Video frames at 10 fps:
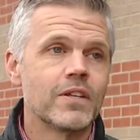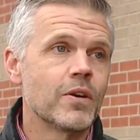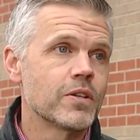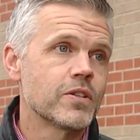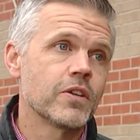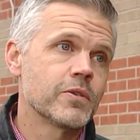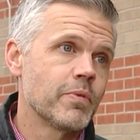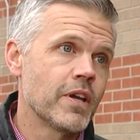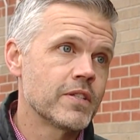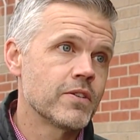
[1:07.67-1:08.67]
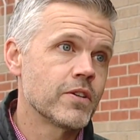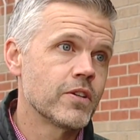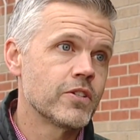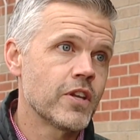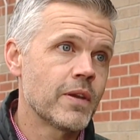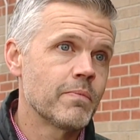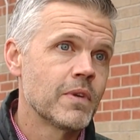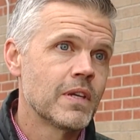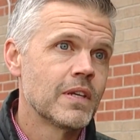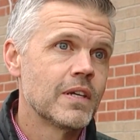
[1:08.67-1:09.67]
You know, our salt supplies are in good shape.
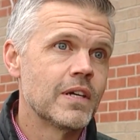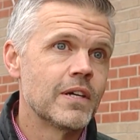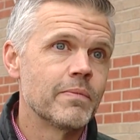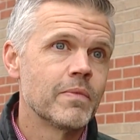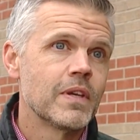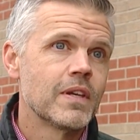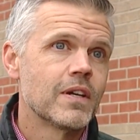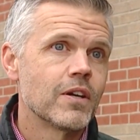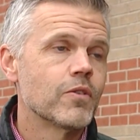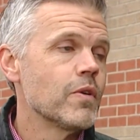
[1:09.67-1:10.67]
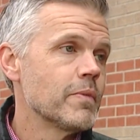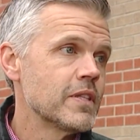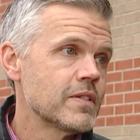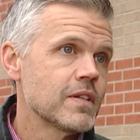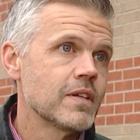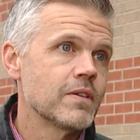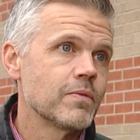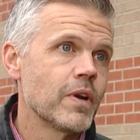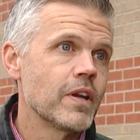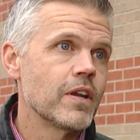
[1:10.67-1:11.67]
Um, our equipment's uh,
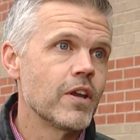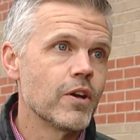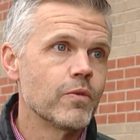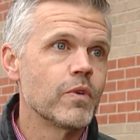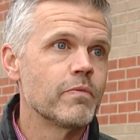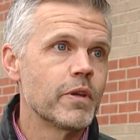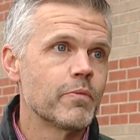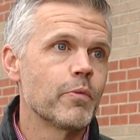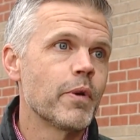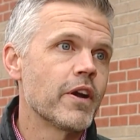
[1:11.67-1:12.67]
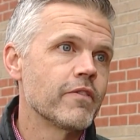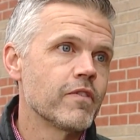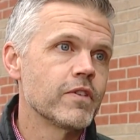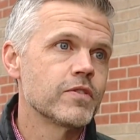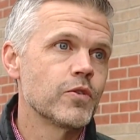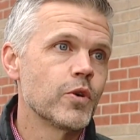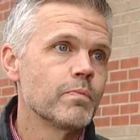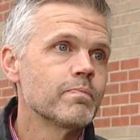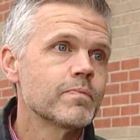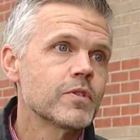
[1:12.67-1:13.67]
ready to go, and we've been preparing for the
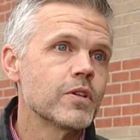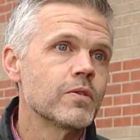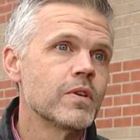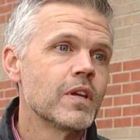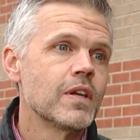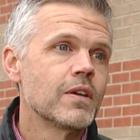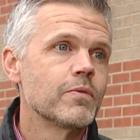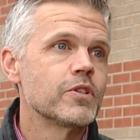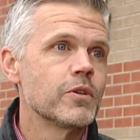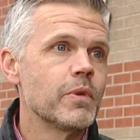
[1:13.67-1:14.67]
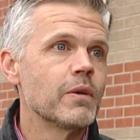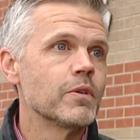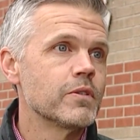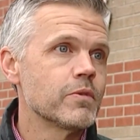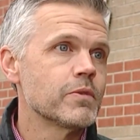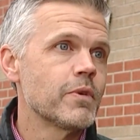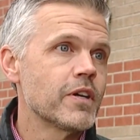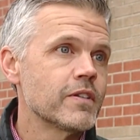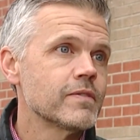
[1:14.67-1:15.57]
storm, so we should be able to respond.